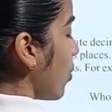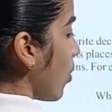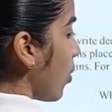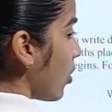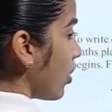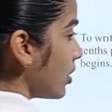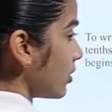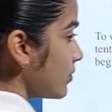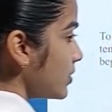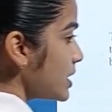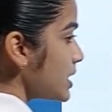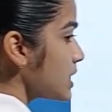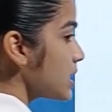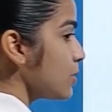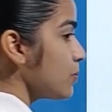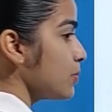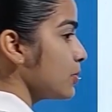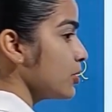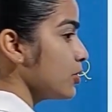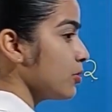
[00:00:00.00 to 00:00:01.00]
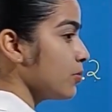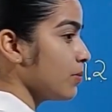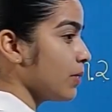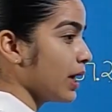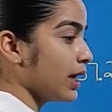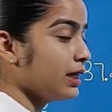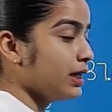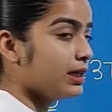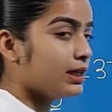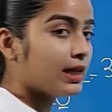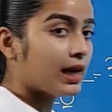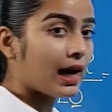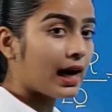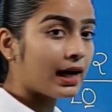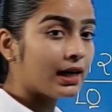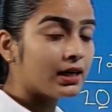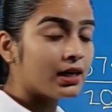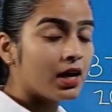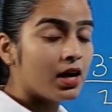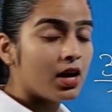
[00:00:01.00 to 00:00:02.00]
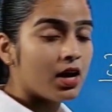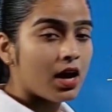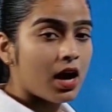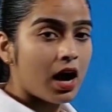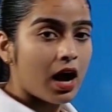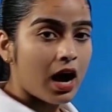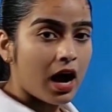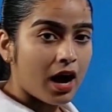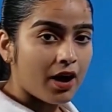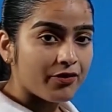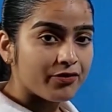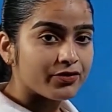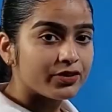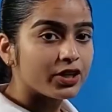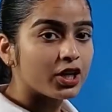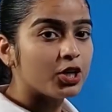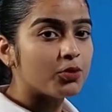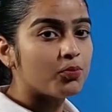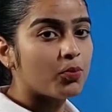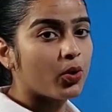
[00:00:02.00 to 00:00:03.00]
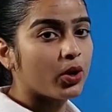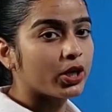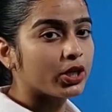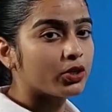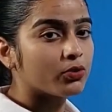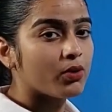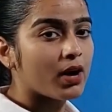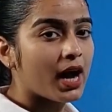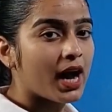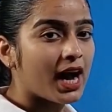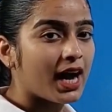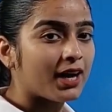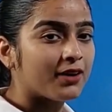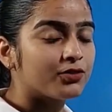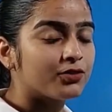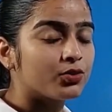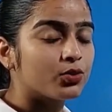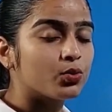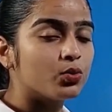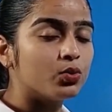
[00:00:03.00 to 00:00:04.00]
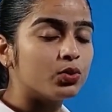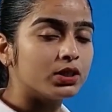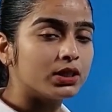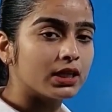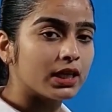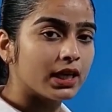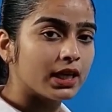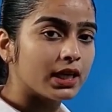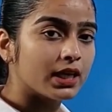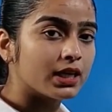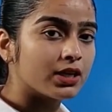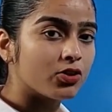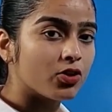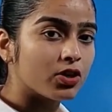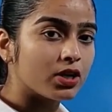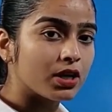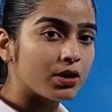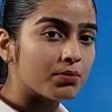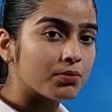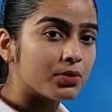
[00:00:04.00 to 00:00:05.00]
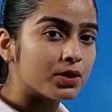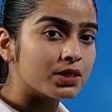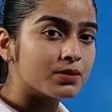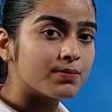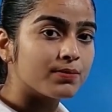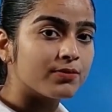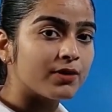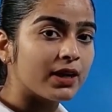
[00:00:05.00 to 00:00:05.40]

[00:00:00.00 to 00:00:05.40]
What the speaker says: Always keep in your mind that after point you have to take your numbers by